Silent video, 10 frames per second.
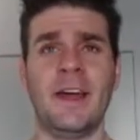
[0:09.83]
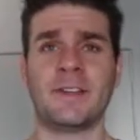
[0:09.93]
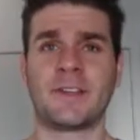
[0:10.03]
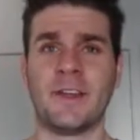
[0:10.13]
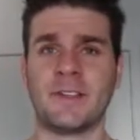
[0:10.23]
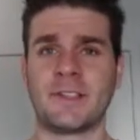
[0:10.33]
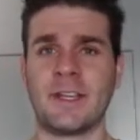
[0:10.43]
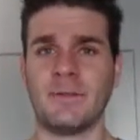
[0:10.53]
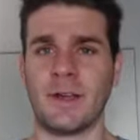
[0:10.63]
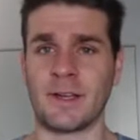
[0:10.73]
Now, it's going to
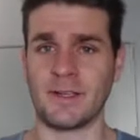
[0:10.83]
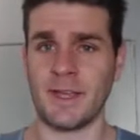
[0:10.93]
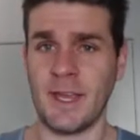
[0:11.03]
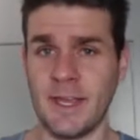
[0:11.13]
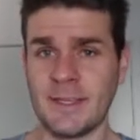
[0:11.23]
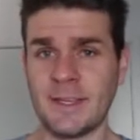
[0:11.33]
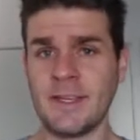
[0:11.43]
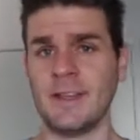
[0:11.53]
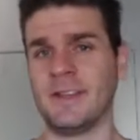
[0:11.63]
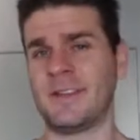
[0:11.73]
seem like it's
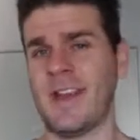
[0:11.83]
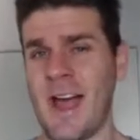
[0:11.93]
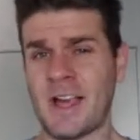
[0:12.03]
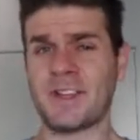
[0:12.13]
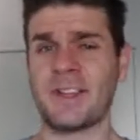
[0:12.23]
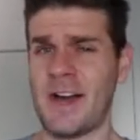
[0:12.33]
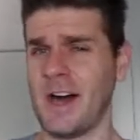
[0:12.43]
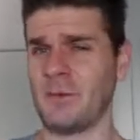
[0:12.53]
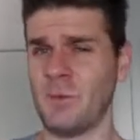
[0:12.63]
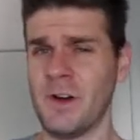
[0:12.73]
easy. It's actually
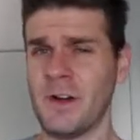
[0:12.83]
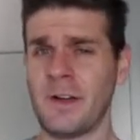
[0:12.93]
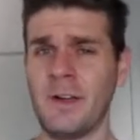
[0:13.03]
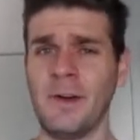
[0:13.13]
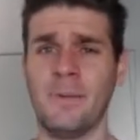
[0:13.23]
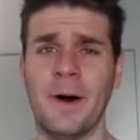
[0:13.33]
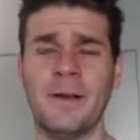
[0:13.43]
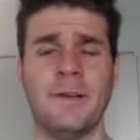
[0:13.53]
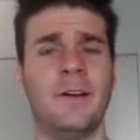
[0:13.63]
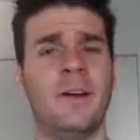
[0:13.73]
hard work,
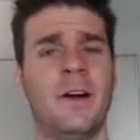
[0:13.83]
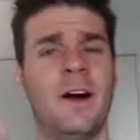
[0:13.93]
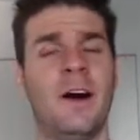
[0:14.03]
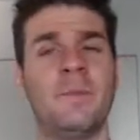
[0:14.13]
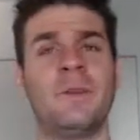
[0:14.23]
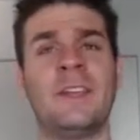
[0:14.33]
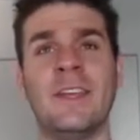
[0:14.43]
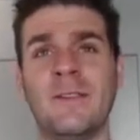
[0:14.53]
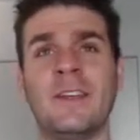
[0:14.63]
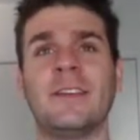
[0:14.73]
but I'm
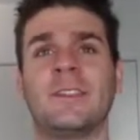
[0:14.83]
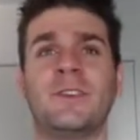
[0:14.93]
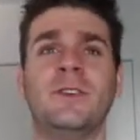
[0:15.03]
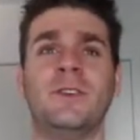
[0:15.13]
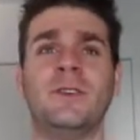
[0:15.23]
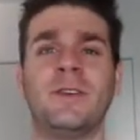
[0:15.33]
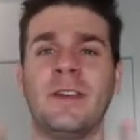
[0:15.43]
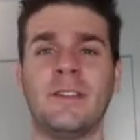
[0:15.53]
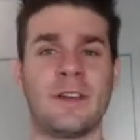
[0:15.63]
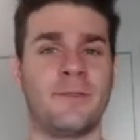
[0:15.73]
giving it to you
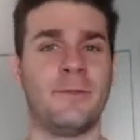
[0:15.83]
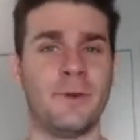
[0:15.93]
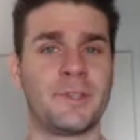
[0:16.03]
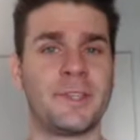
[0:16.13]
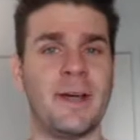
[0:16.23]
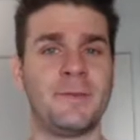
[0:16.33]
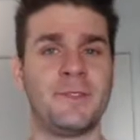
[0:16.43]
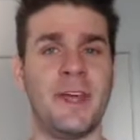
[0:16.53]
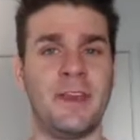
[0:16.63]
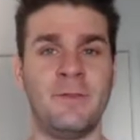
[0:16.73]
in like 4
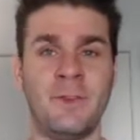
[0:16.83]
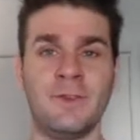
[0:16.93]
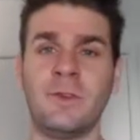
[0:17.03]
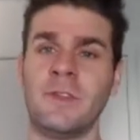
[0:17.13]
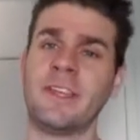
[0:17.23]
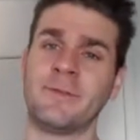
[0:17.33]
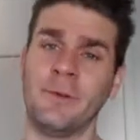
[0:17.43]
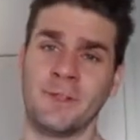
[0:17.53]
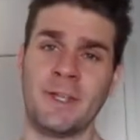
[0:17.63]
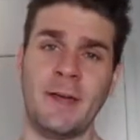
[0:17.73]
steps that if you do these
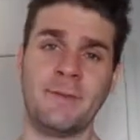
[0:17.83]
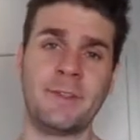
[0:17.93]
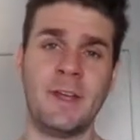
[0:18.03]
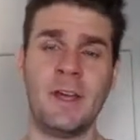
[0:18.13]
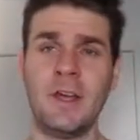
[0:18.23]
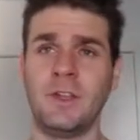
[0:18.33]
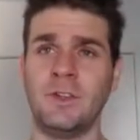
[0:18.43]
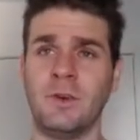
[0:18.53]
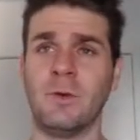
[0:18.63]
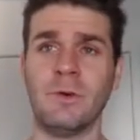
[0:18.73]
4 steps,
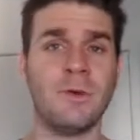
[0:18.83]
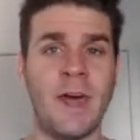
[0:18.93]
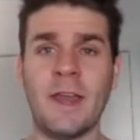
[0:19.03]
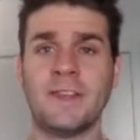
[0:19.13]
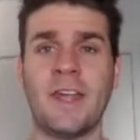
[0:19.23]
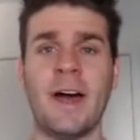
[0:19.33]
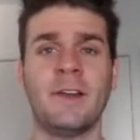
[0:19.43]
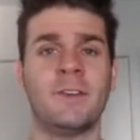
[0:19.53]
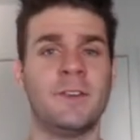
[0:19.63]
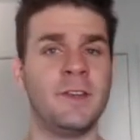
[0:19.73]
you will, without a
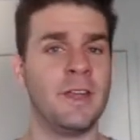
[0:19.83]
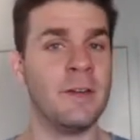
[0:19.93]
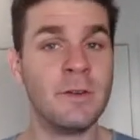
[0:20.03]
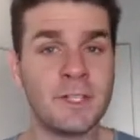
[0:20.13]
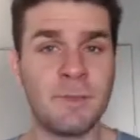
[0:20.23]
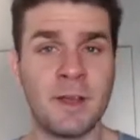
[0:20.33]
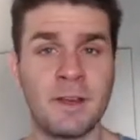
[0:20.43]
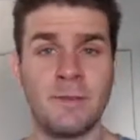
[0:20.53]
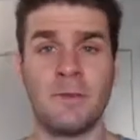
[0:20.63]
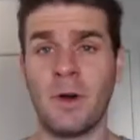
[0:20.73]
doubt,
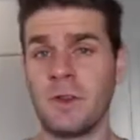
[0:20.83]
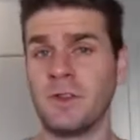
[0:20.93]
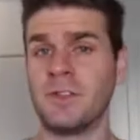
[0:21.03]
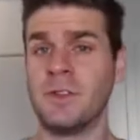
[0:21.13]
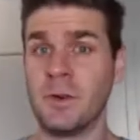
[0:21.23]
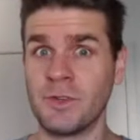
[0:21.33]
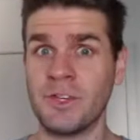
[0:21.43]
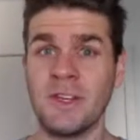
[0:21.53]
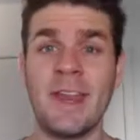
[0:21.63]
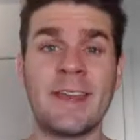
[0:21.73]
irrespective of what your
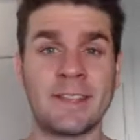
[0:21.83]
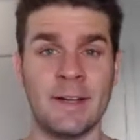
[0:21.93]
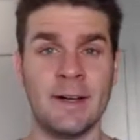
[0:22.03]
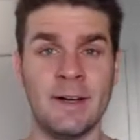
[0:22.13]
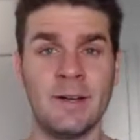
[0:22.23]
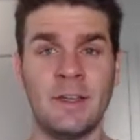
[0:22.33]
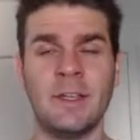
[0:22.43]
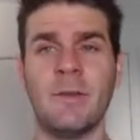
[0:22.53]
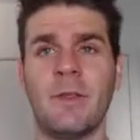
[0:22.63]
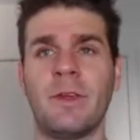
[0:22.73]
genetics are,
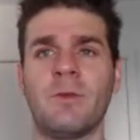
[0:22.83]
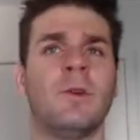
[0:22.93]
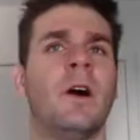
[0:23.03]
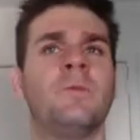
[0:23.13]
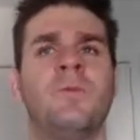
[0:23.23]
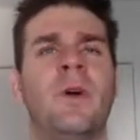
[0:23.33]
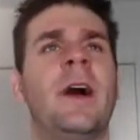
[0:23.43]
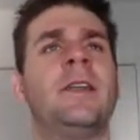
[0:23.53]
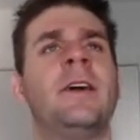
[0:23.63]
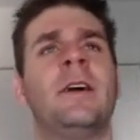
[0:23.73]
you might think, well, I'm
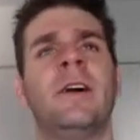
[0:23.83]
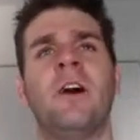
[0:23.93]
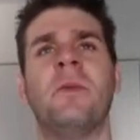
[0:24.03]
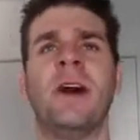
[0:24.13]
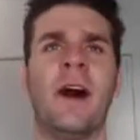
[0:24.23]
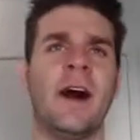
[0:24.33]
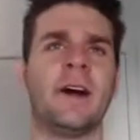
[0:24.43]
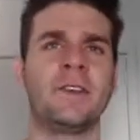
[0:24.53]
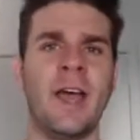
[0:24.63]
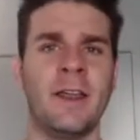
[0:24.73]
Brad, I'm a
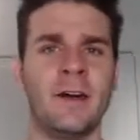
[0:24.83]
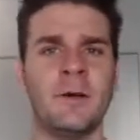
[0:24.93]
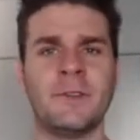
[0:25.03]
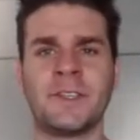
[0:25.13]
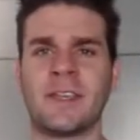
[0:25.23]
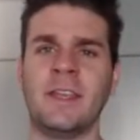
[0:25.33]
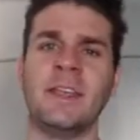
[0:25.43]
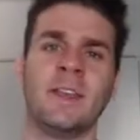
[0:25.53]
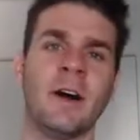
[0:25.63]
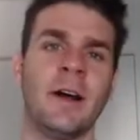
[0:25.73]
hard gainer, I'm a
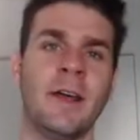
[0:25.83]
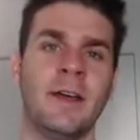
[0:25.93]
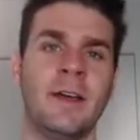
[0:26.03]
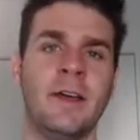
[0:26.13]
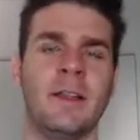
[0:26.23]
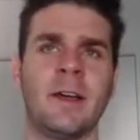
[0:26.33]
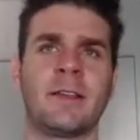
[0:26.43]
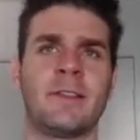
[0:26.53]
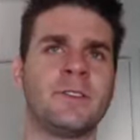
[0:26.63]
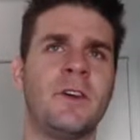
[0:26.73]
skinny guy.
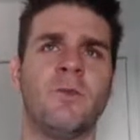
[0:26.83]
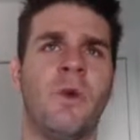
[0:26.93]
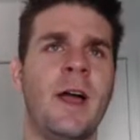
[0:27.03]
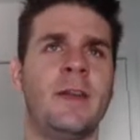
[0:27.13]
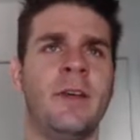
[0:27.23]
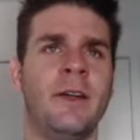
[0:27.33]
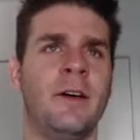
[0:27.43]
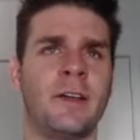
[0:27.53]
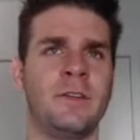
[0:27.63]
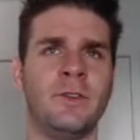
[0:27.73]
Like, there's no way that
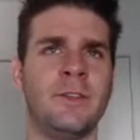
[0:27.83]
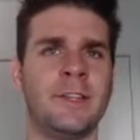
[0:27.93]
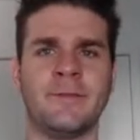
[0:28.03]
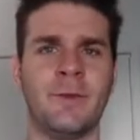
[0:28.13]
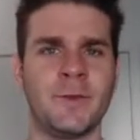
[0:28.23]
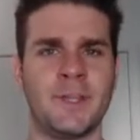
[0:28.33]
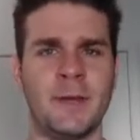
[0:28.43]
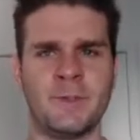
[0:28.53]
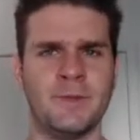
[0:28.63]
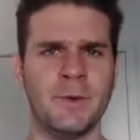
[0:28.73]
I can do these 4
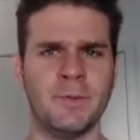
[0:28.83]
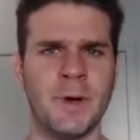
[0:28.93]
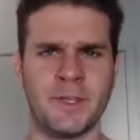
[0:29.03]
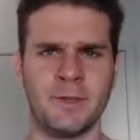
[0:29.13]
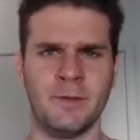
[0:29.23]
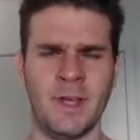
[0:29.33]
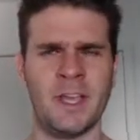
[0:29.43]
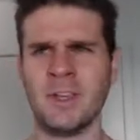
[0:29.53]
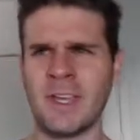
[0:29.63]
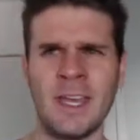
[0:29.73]
steps and build muscle.
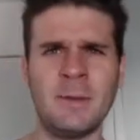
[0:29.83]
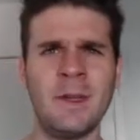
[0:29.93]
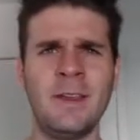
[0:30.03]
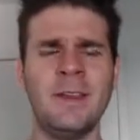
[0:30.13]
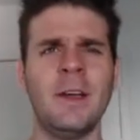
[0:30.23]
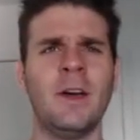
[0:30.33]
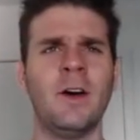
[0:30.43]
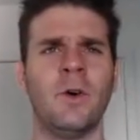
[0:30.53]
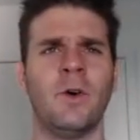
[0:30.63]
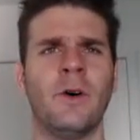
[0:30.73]
Are you kidding me?
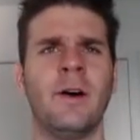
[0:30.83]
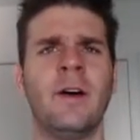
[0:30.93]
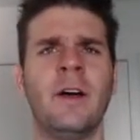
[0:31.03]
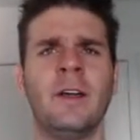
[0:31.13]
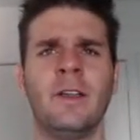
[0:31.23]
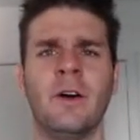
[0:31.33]
Or,